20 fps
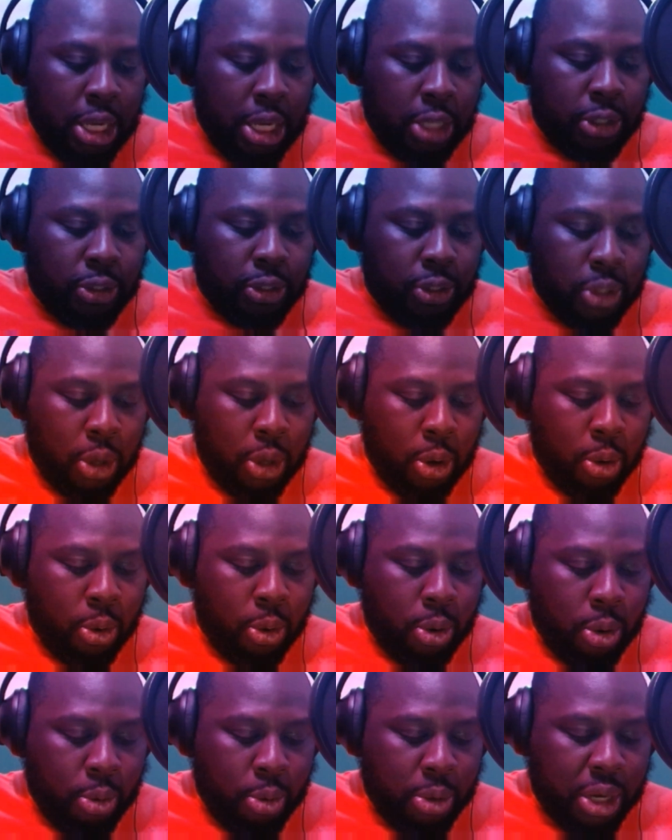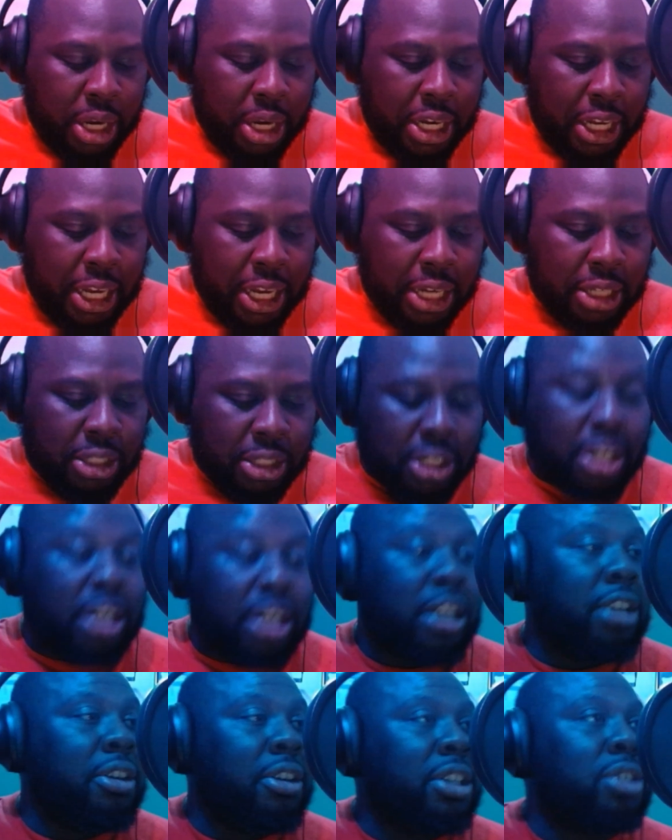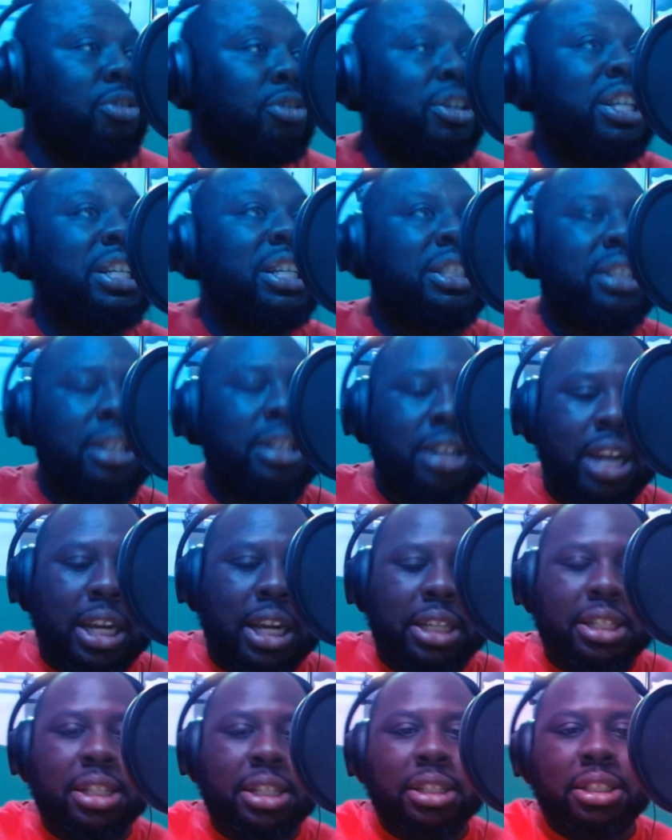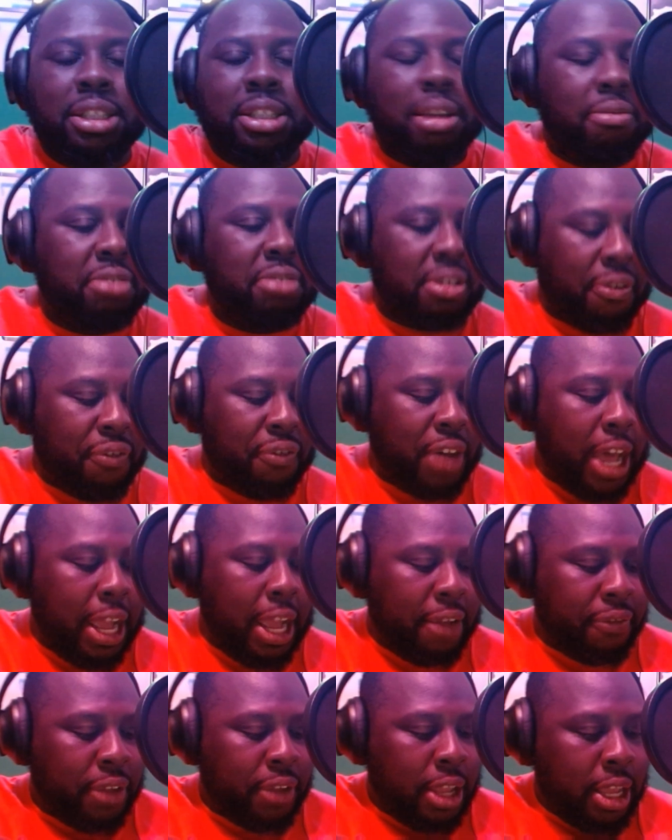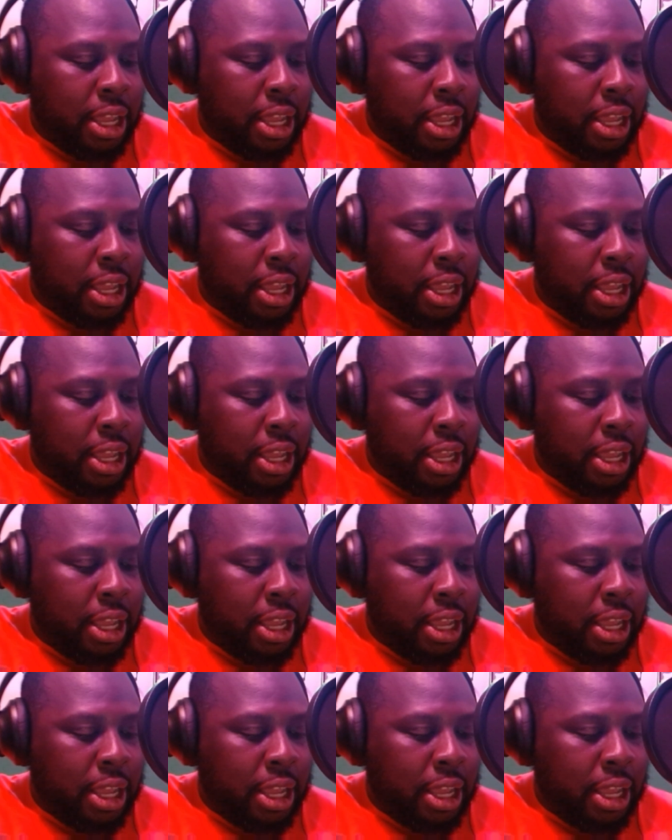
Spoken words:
So we're going to get into the lyrics. Released in 1975.